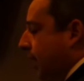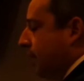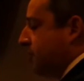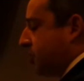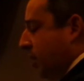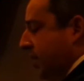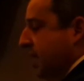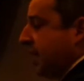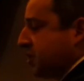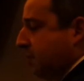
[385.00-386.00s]
um, starting
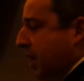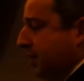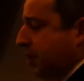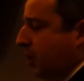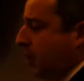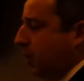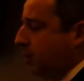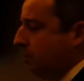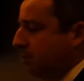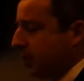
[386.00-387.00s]
next month,
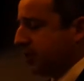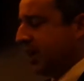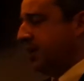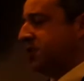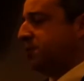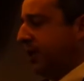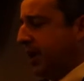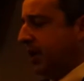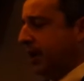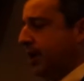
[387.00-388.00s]
our
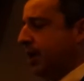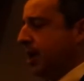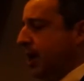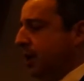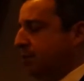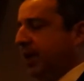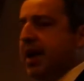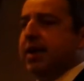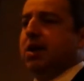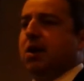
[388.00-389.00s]
multidisciplinary um,
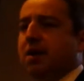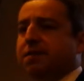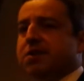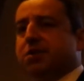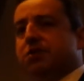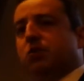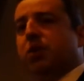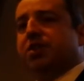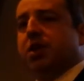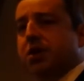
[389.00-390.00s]
planning conferences
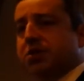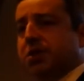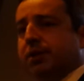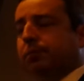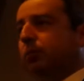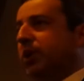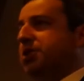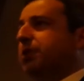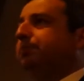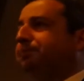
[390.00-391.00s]
with Houston,
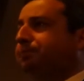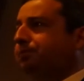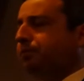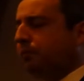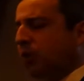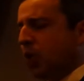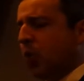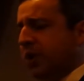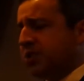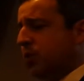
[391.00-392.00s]
which
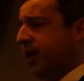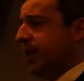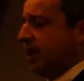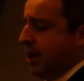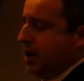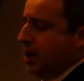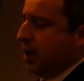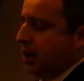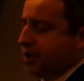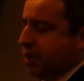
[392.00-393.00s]
once a week
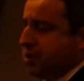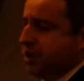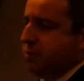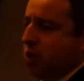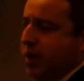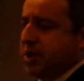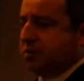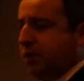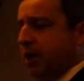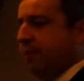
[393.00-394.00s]
on Tuesday
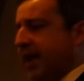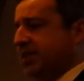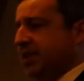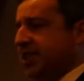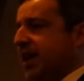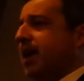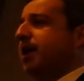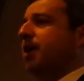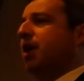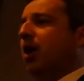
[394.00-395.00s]
mornings from 8 to
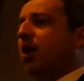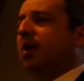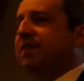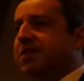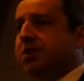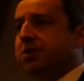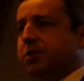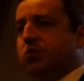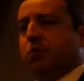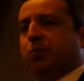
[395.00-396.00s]
10, our
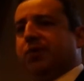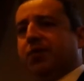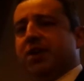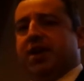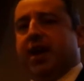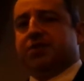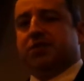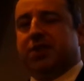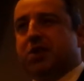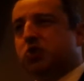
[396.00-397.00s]
physicians will present
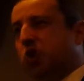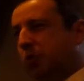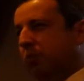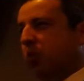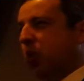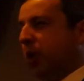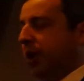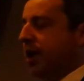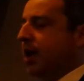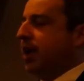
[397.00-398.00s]
cases in a tumor board